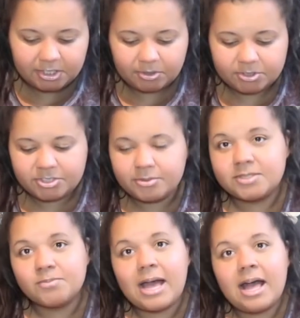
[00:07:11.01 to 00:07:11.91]
Also,
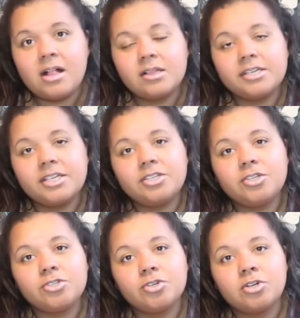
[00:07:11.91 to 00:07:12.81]
as well, in
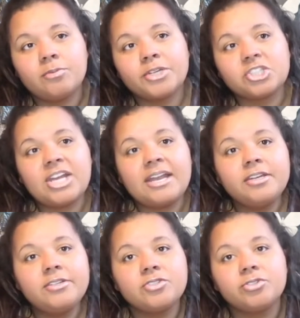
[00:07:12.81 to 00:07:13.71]
your Book of
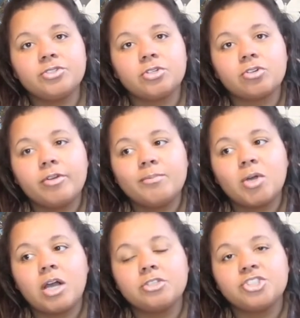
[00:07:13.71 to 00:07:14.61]
Shadows or your
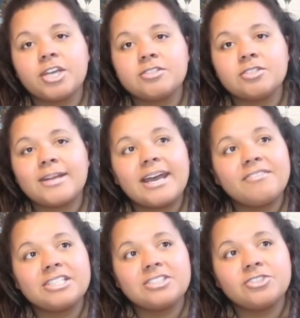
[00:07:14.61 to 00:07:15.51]
grimoire journal,
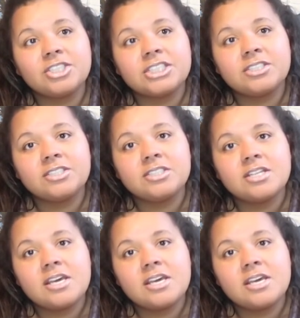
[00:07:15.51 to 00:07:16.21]
whatever, you could